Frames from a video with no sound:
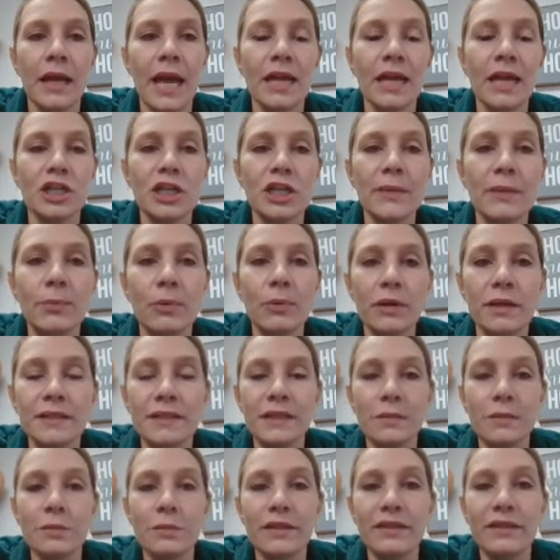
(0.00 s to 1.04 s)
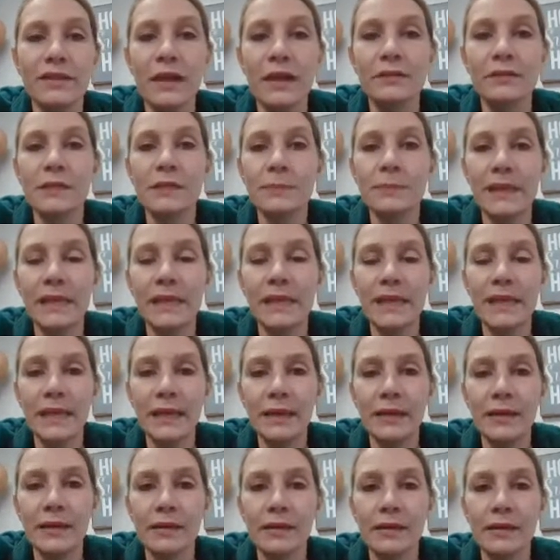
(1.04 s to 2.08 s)
and she pointed without
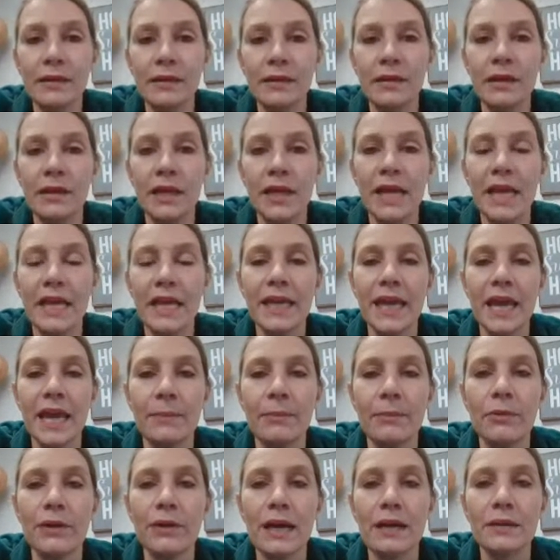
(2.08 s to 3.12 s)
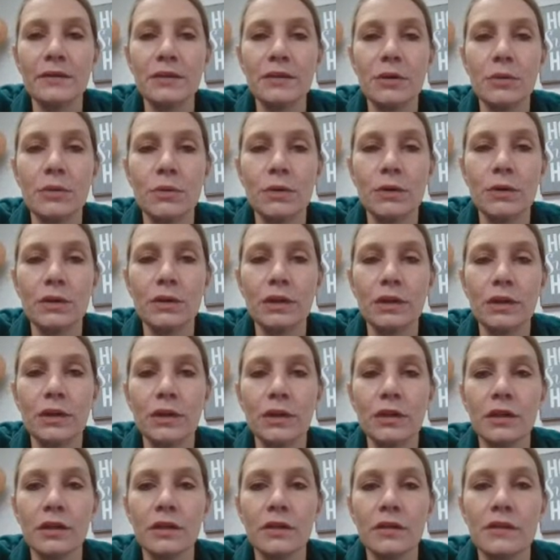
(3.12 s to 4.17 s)
speaking. He came around a
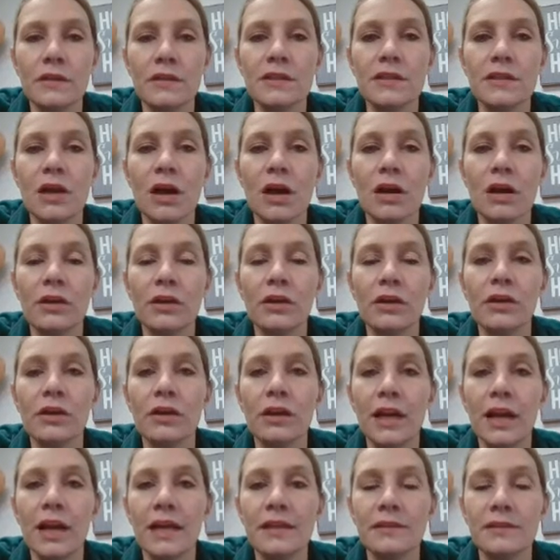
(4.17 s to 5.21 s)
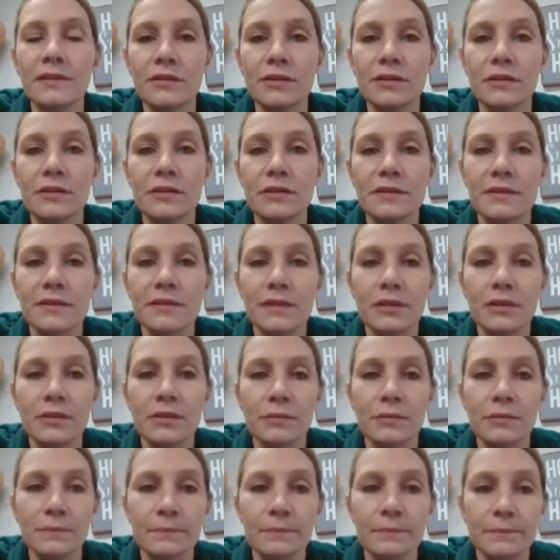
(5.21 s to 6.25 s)
corner, saw her, and stood
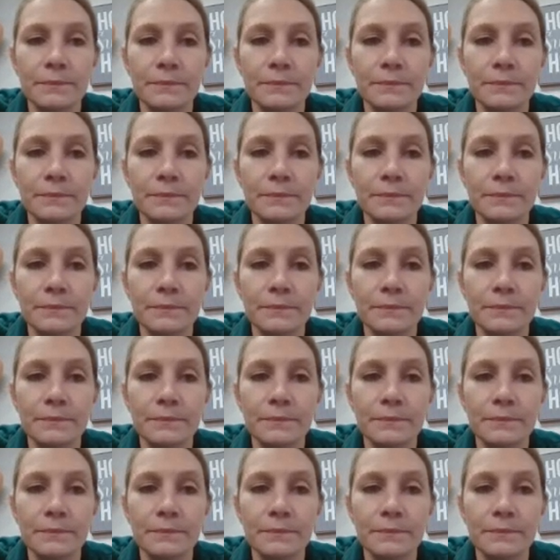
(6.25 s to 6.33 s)
still.